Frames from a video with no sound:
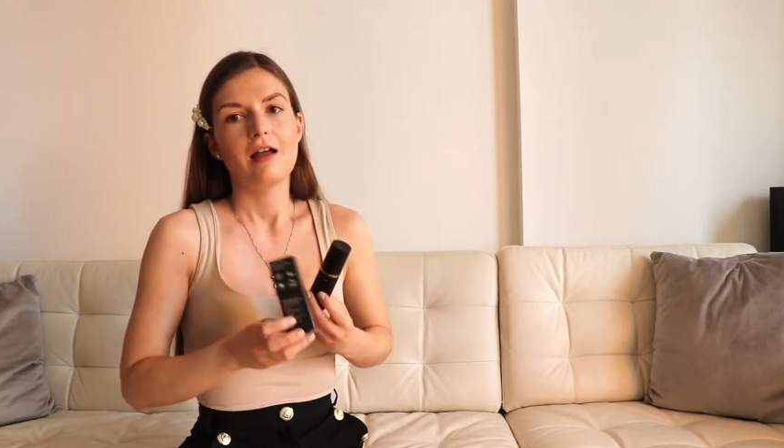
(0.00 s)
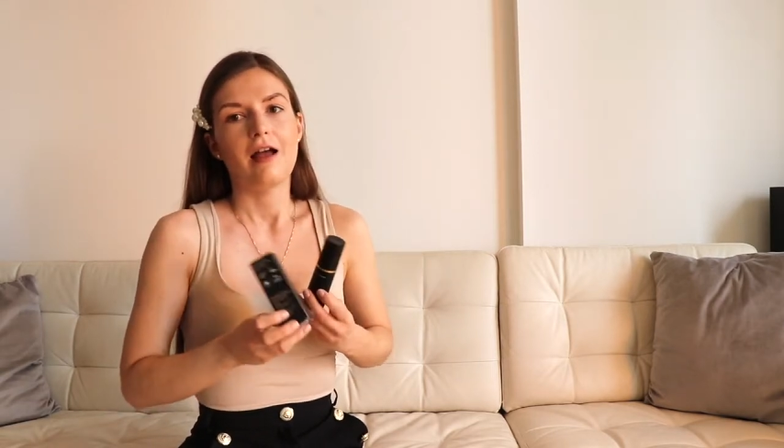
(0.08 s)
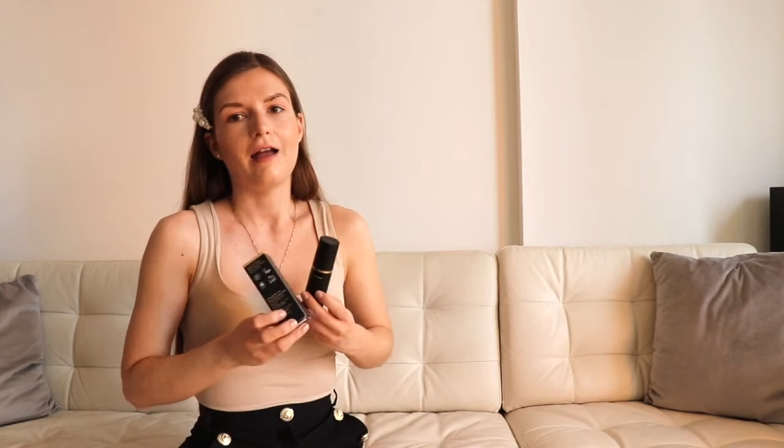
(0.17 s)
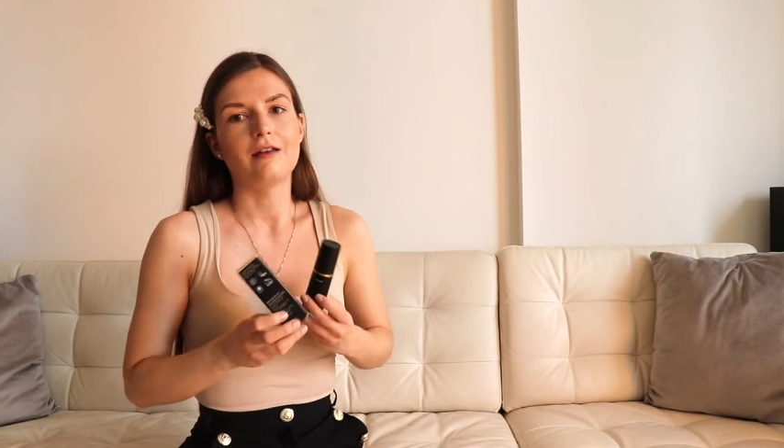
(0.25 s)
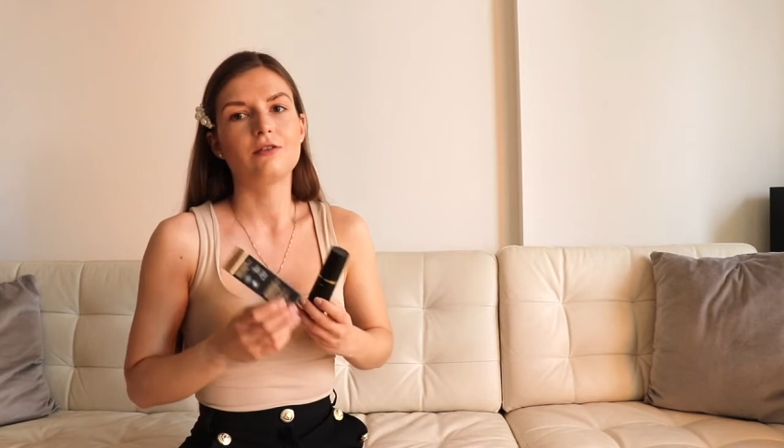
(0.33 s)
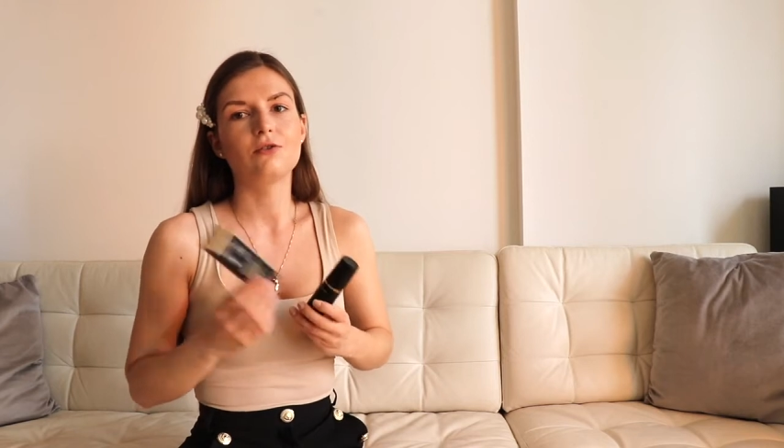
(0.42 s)

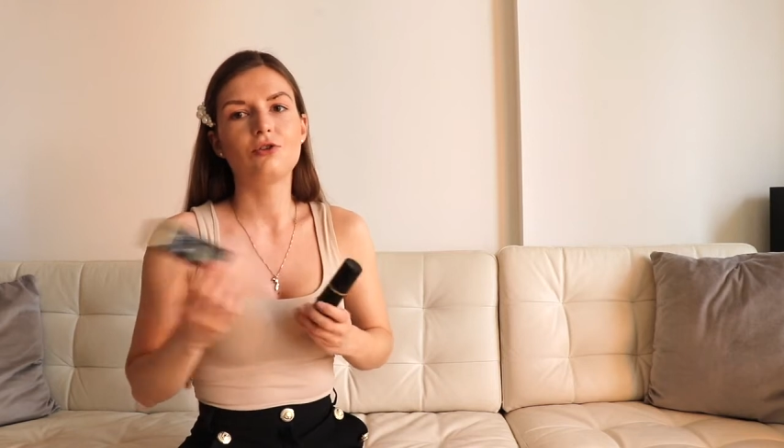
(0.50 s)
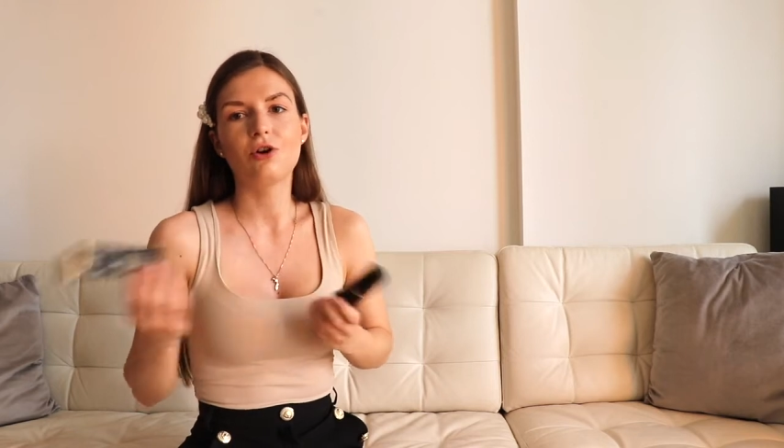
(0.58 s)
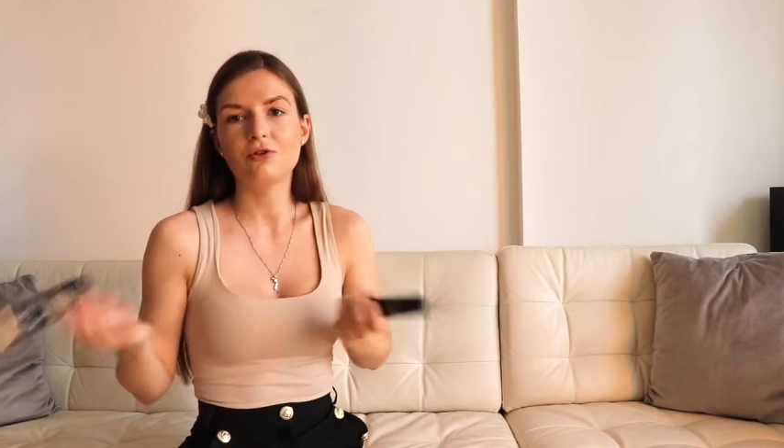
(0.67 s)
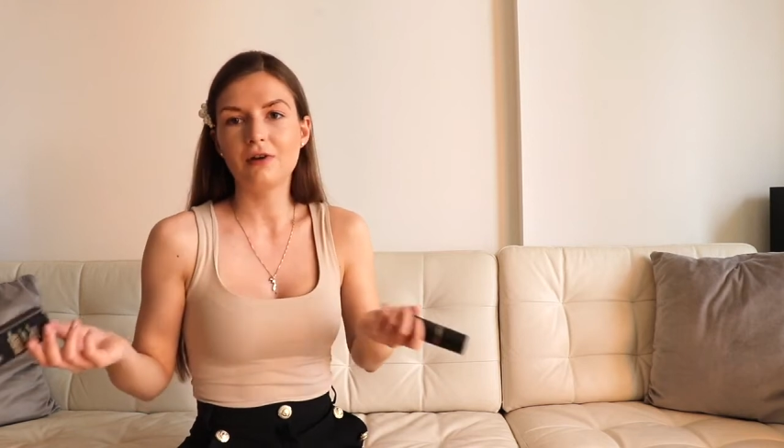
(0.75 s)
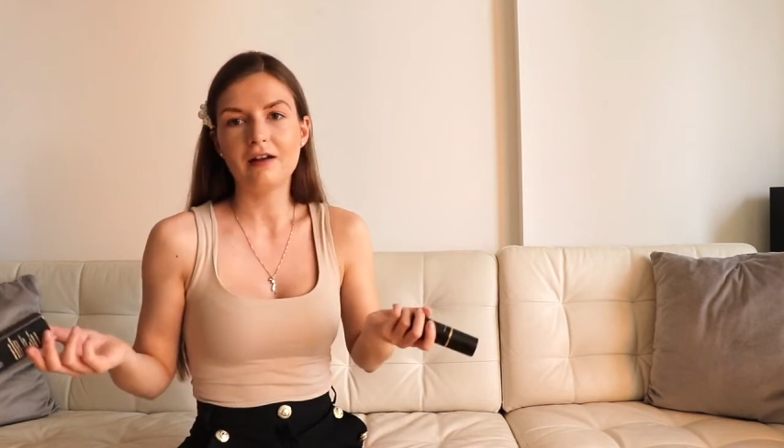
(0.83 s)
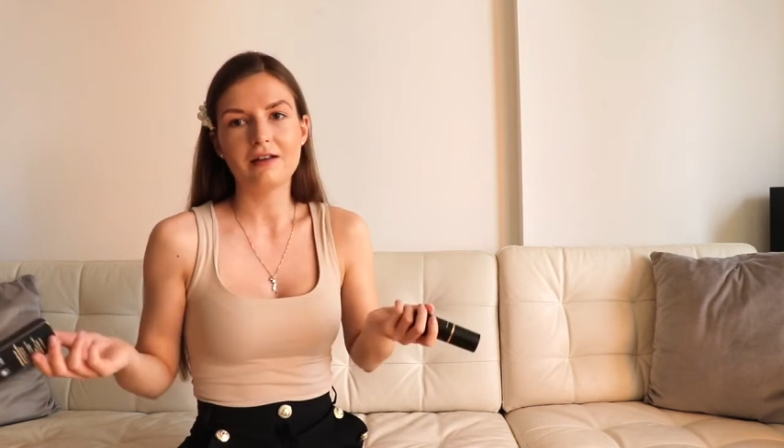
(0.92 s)
and you
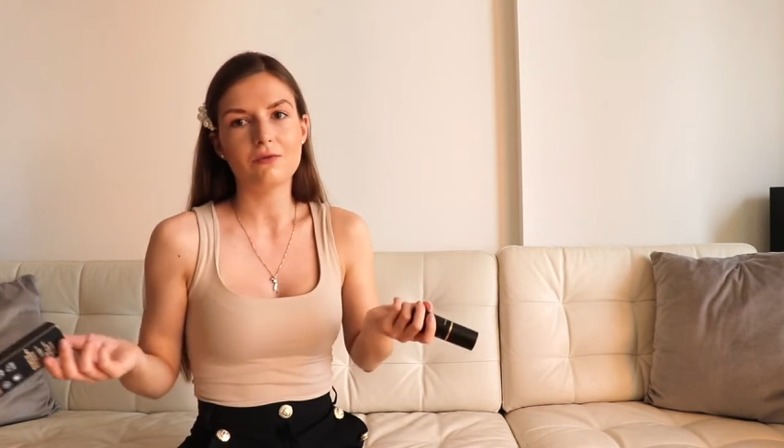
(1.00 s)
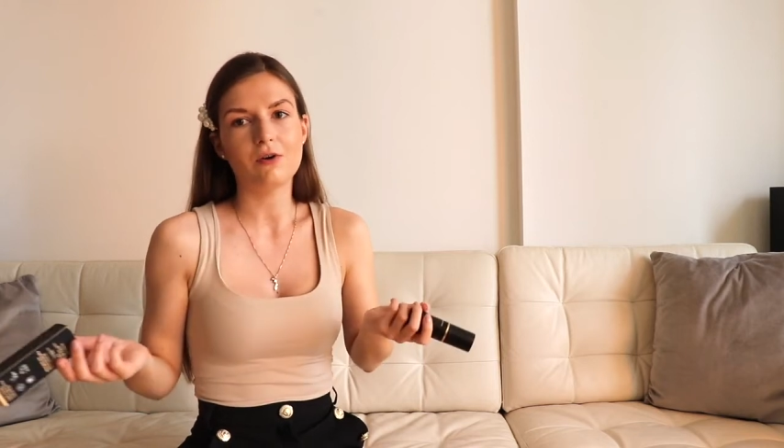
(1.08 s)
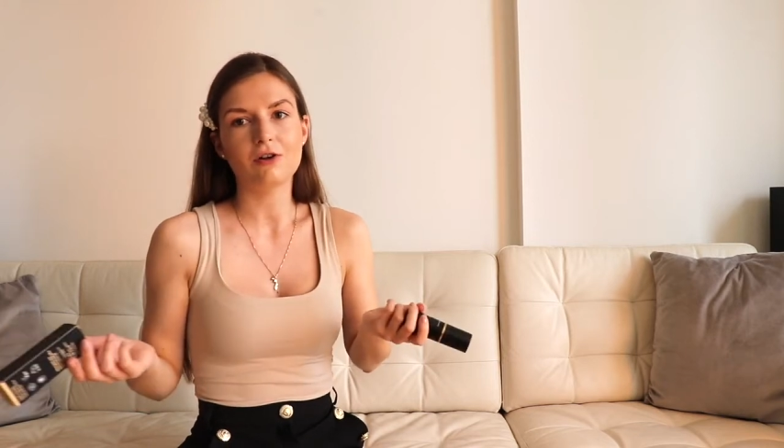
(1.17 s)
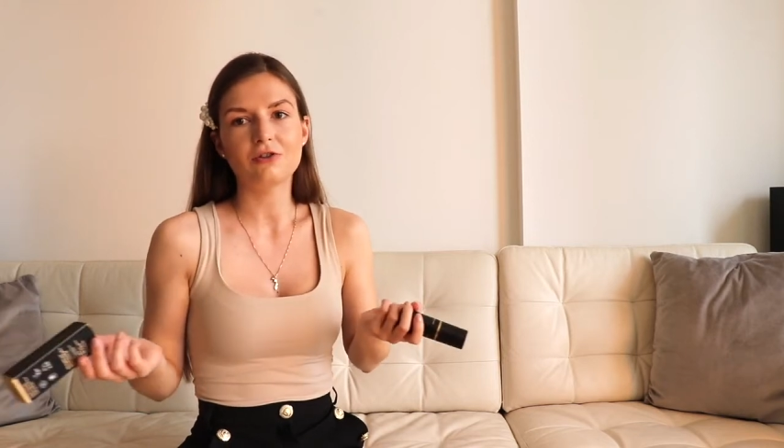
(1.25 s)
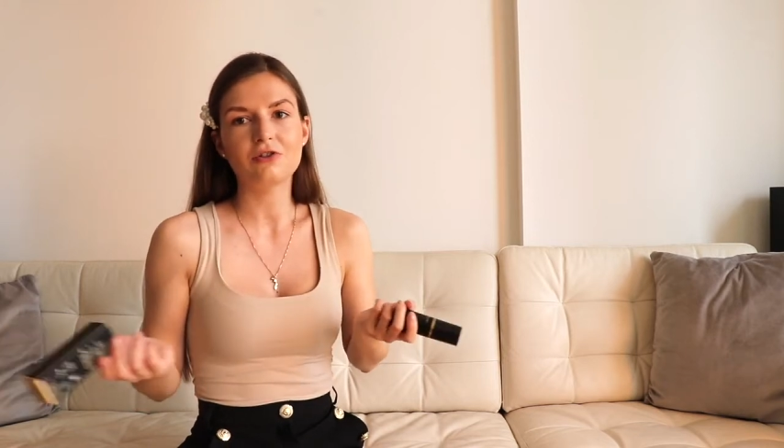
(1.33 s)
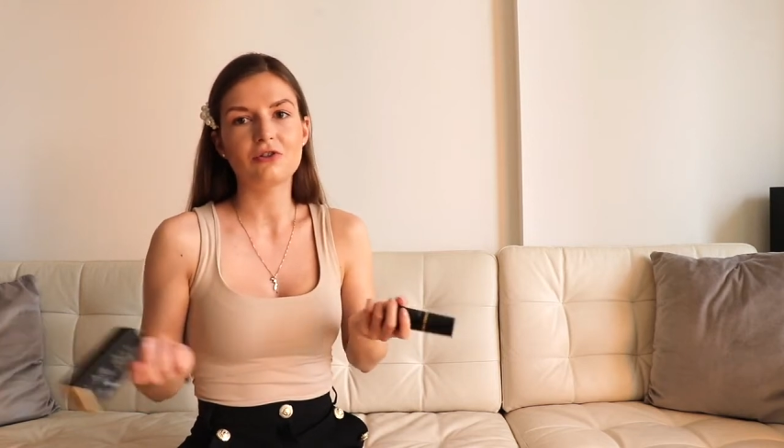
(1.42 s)
don't really
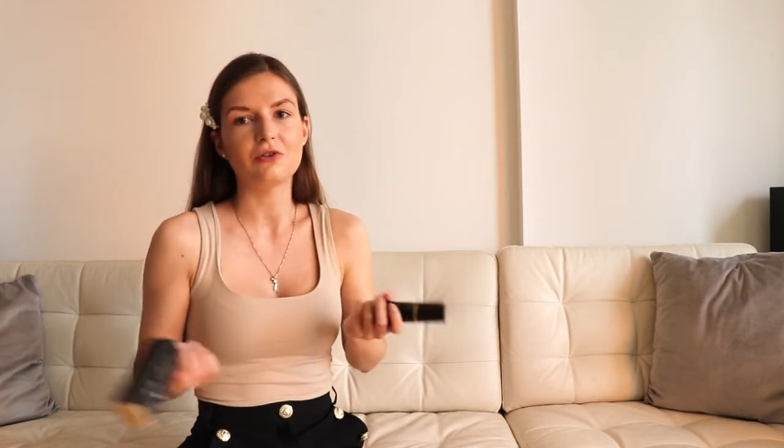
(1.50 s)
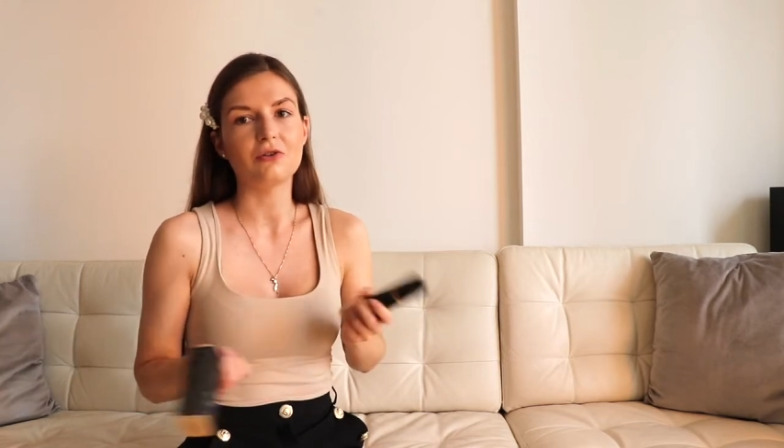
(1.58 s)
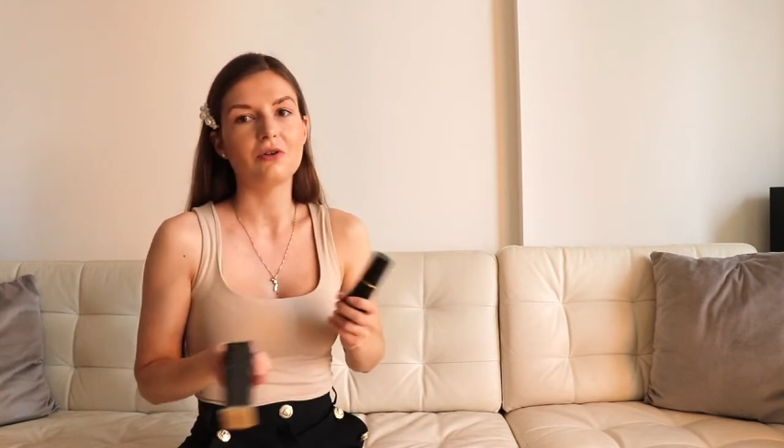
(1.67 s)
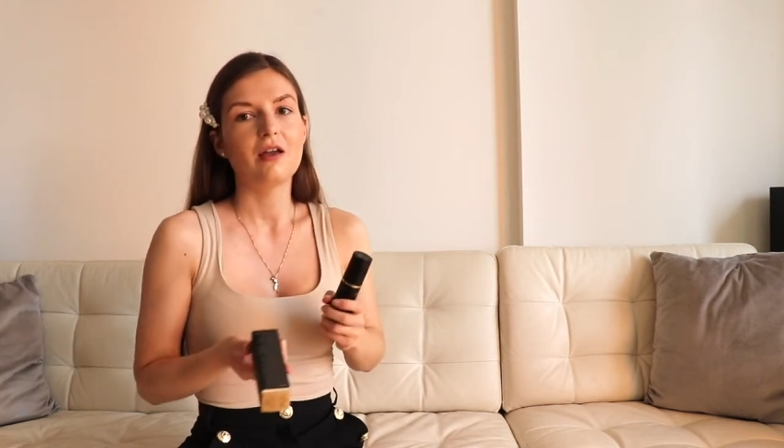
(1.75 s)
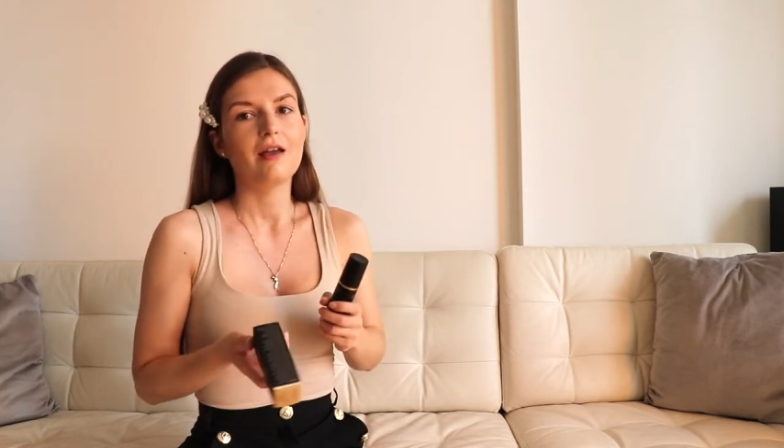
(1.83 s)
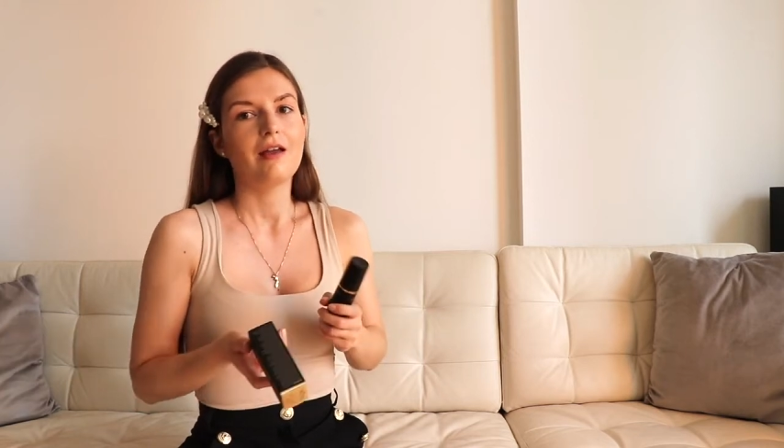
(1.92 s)
want to